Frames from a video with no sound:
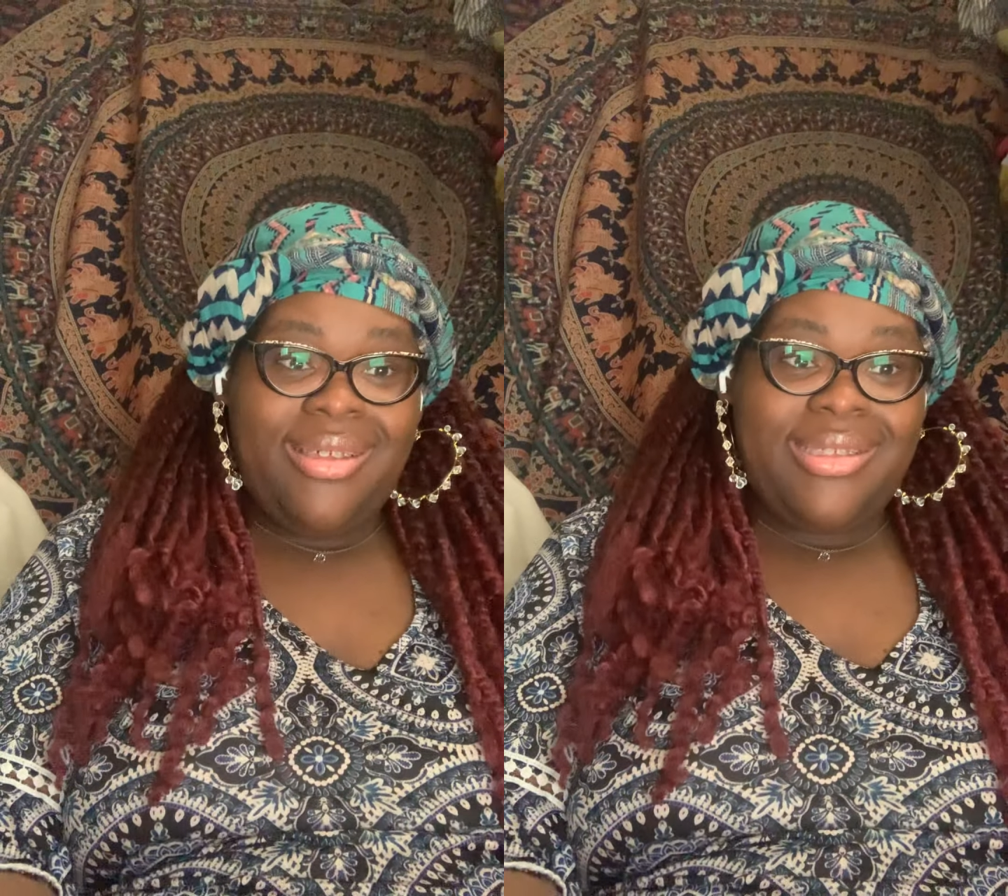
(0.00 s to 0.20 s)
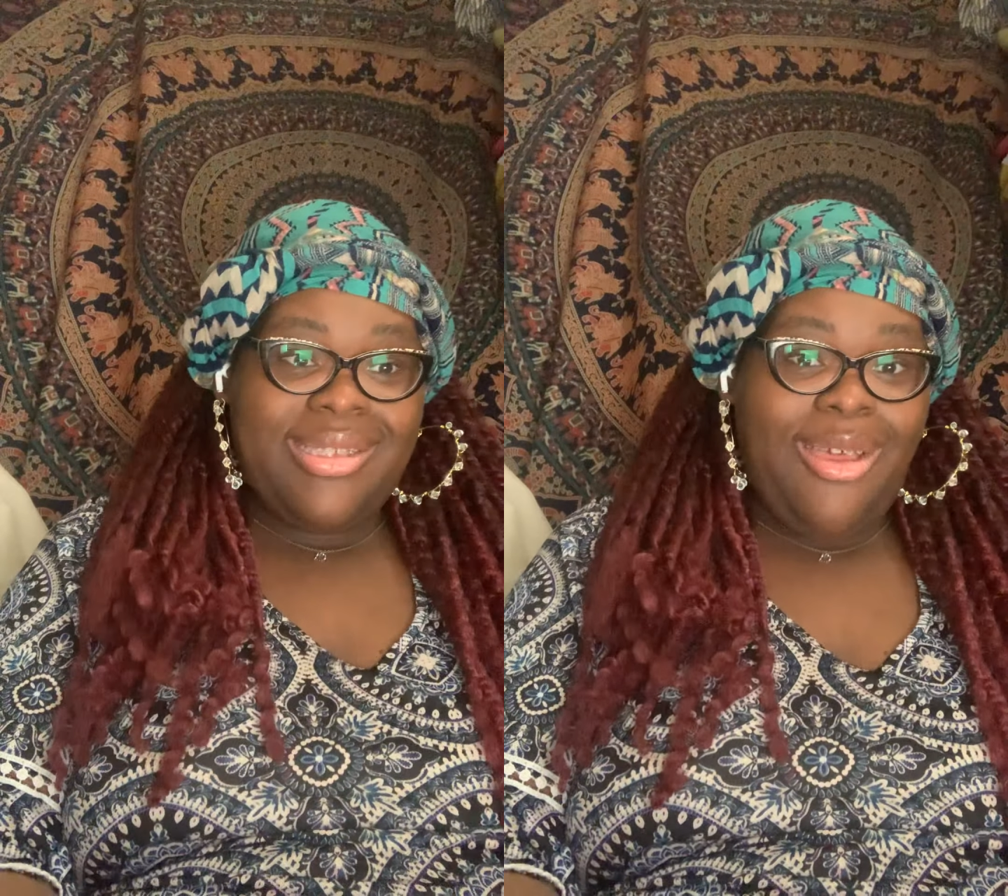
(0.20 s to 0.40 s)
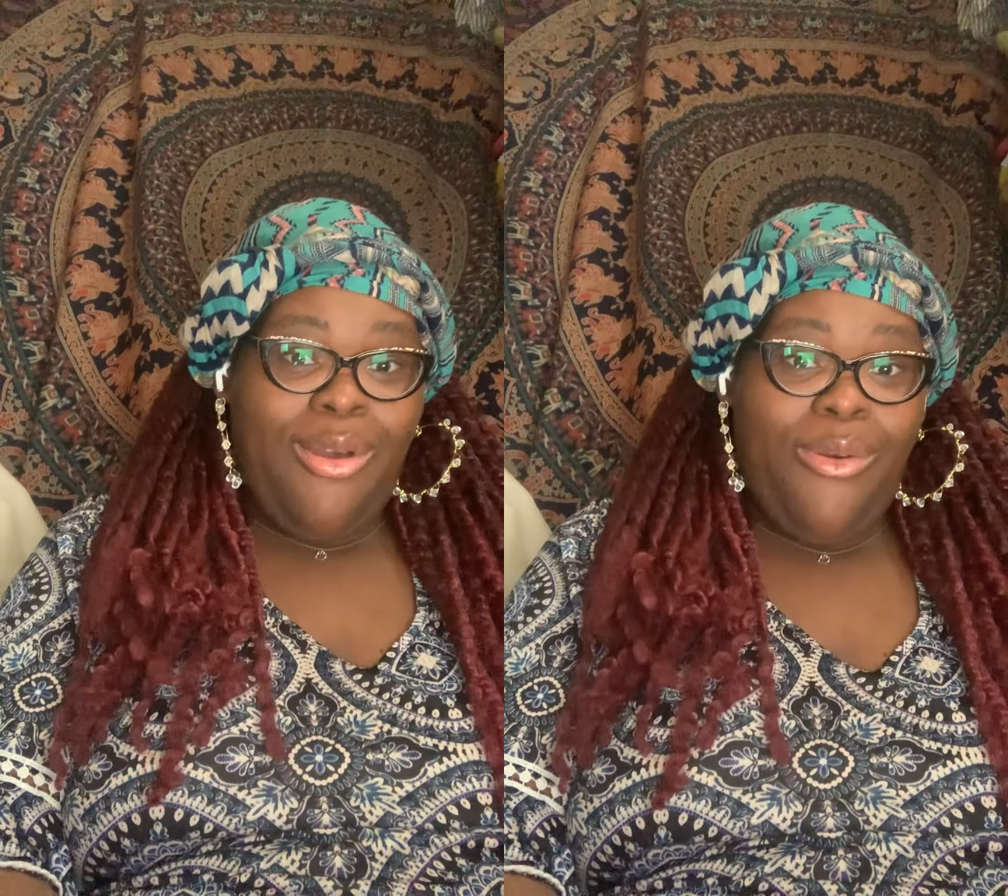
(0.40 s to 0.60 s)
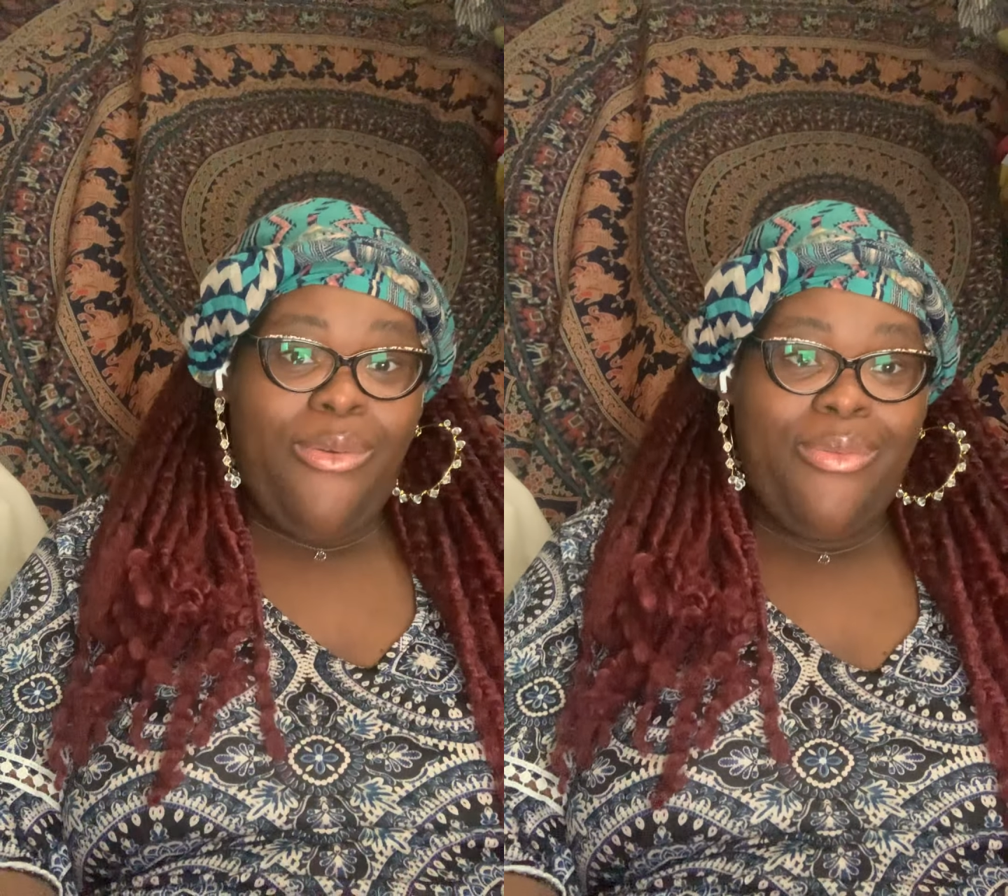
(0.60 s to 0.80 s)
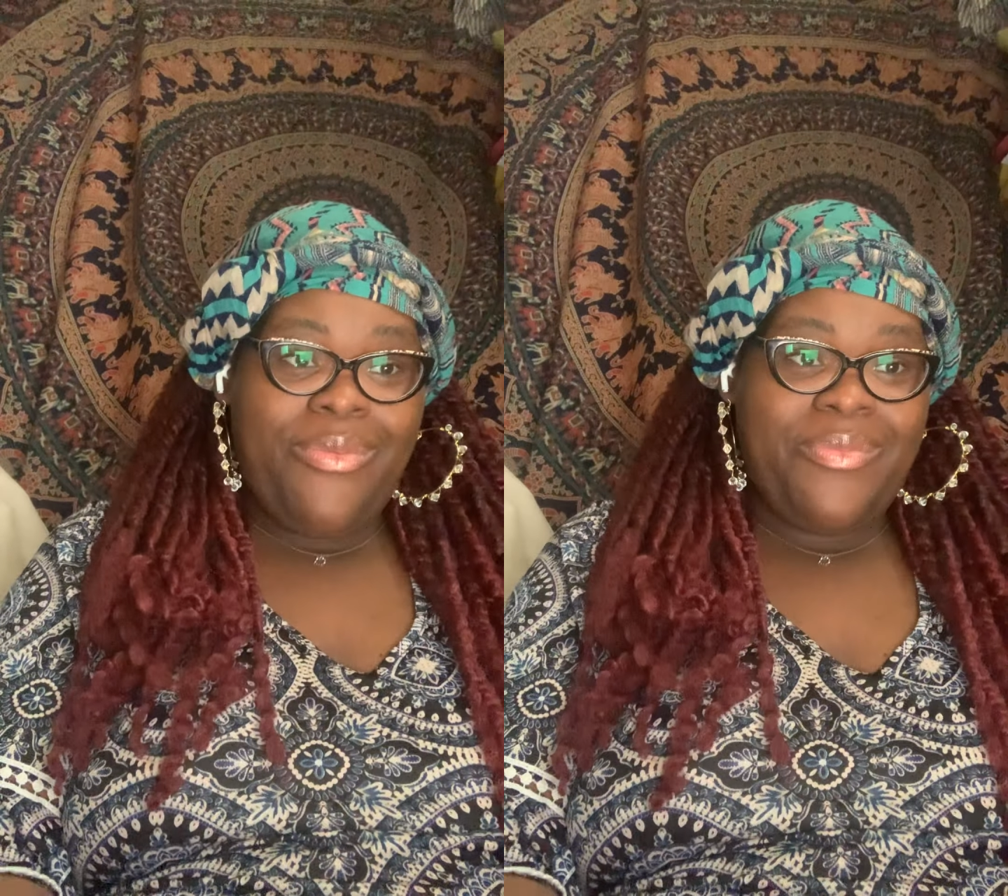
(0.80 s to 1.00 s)

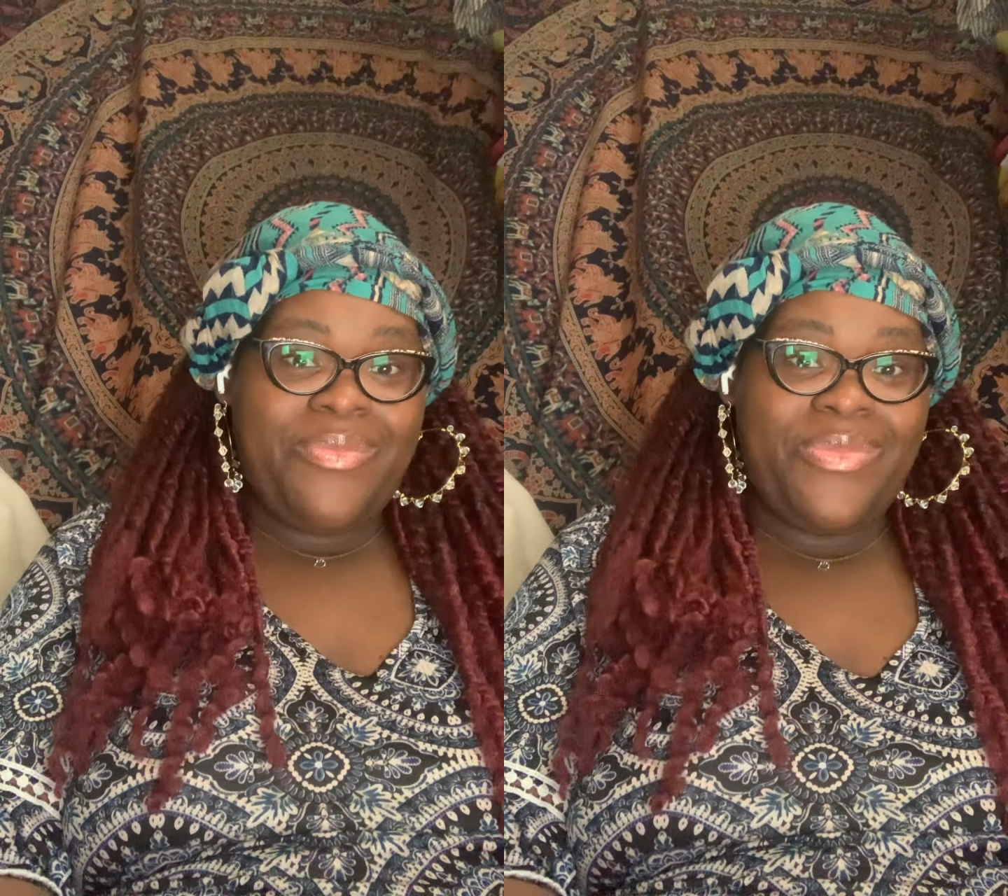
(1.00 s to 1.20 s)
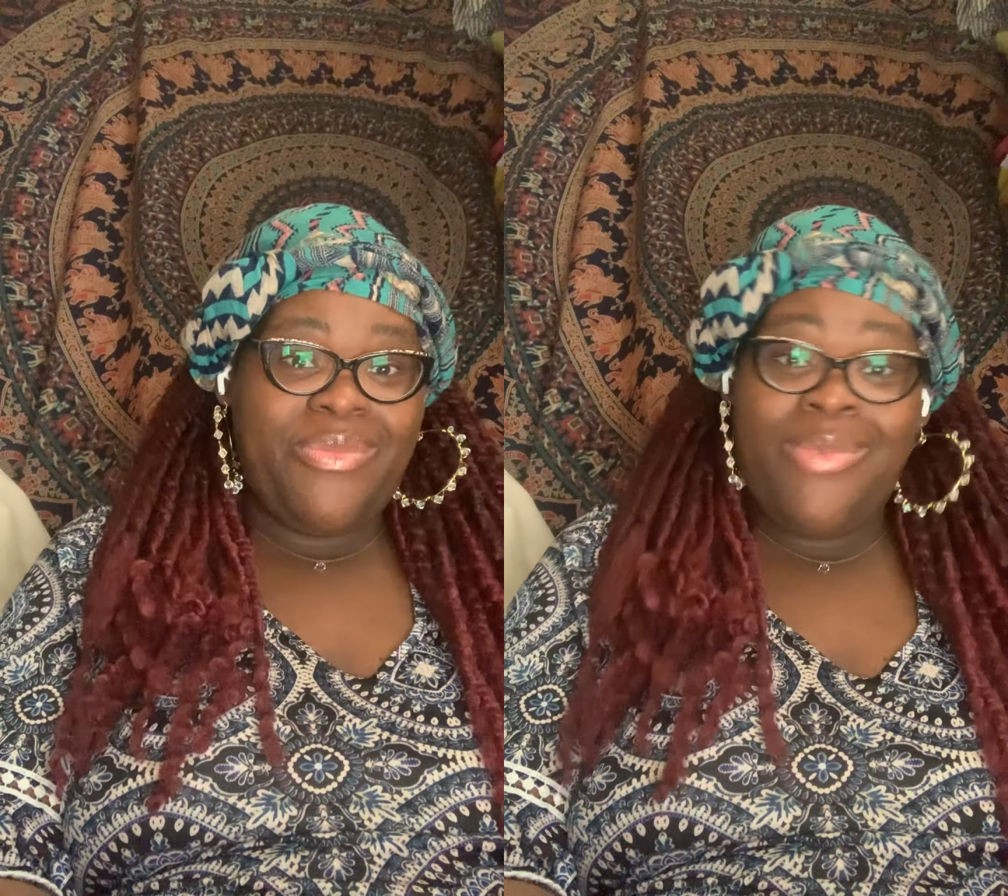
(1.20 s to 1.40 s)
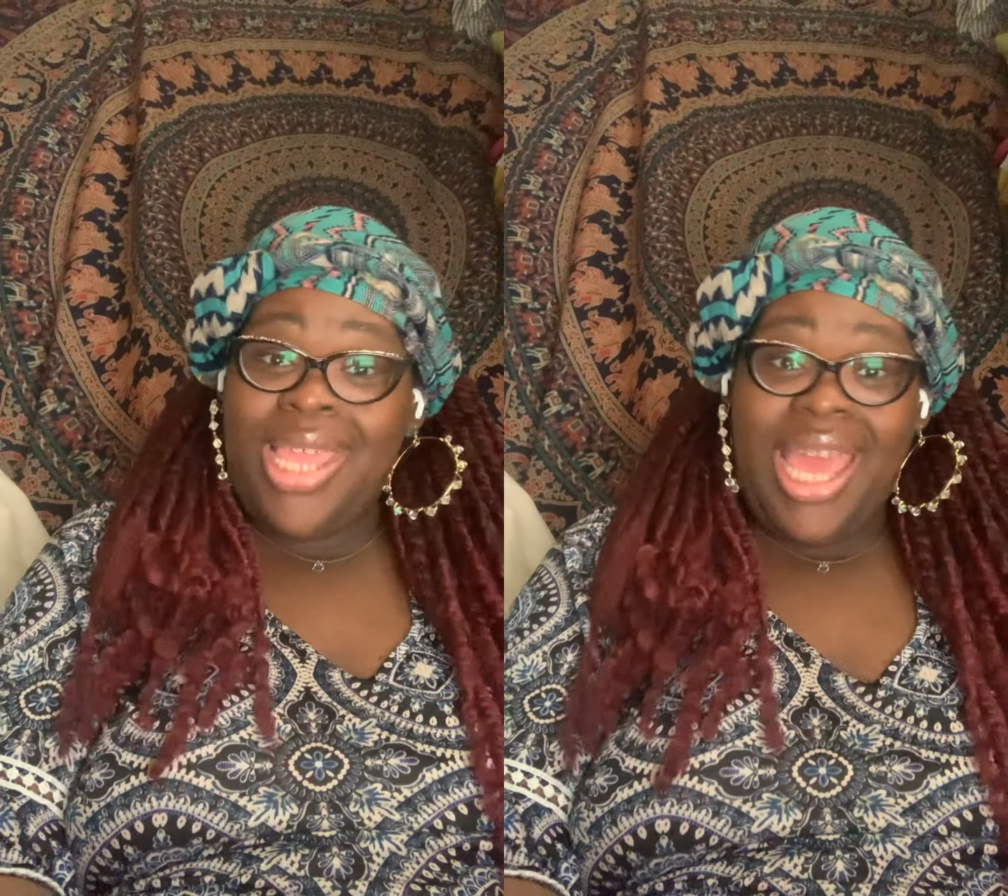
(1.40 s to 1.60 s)
So we